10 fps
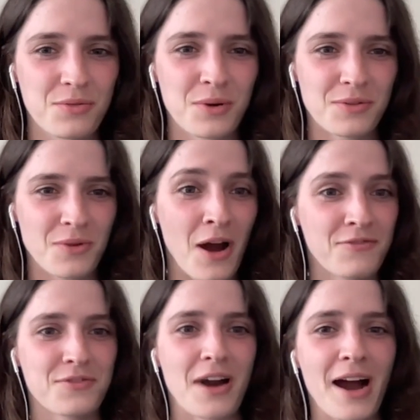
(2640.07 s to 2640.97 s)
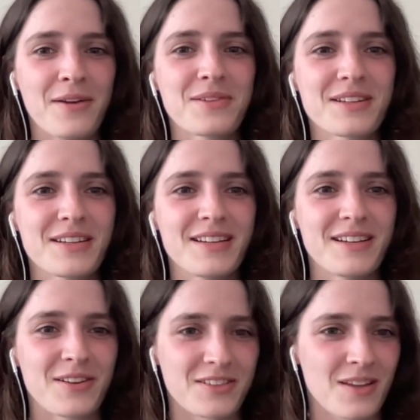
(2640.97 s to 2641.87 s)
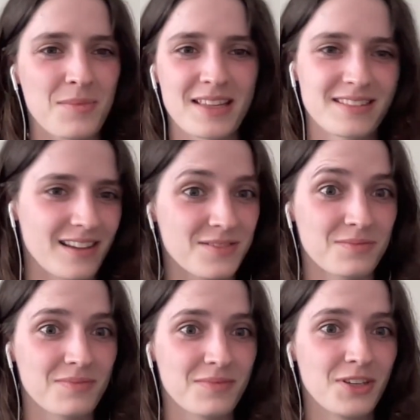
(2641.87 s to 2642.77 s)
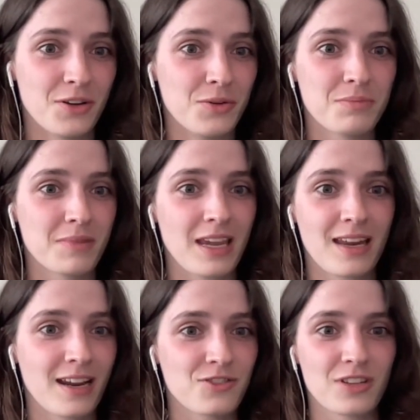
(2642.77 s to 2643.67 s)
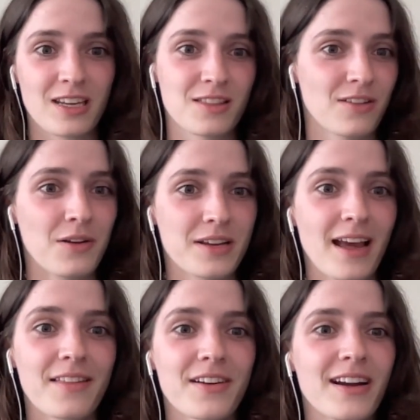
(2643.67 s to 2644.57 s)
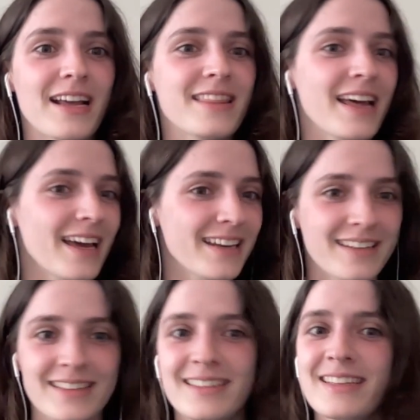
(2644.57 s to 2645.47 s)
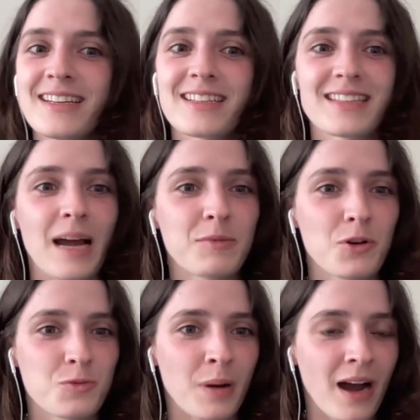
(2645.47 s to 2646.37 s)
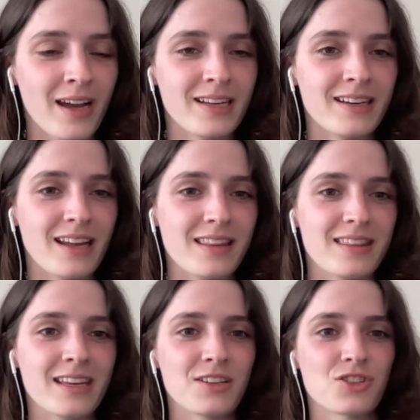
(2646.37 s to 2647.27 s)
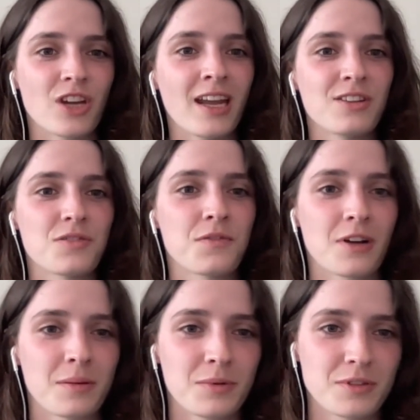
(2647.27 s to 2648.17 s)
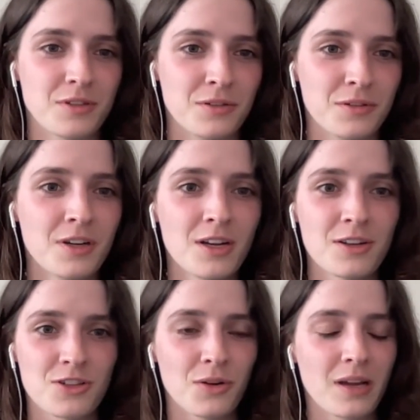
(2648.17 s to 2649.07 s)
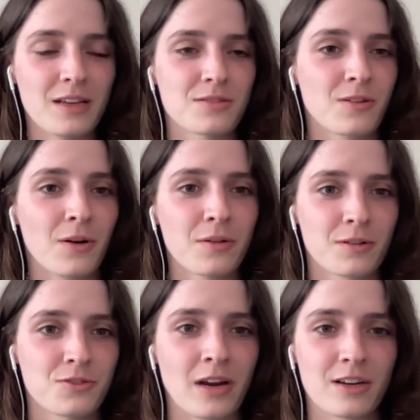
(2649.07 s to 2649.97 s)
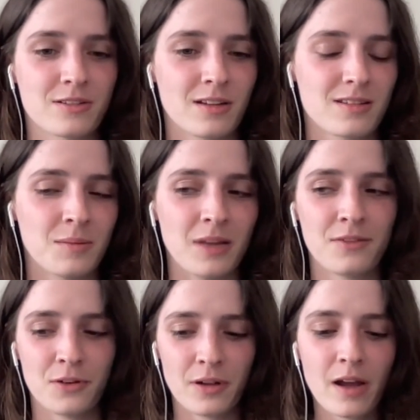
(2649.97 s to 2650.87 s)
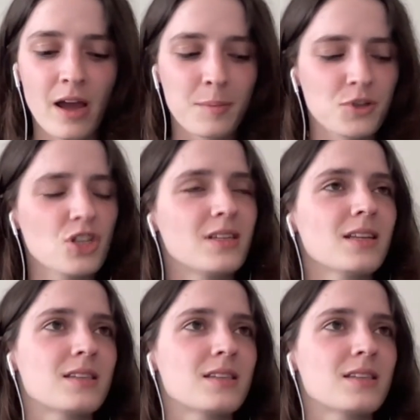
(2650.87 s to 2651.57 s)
through a rough round or something doesn't, you can't actually get the round together, and then time goes by and things change if you're able to showcase growth or traction on some level. But she did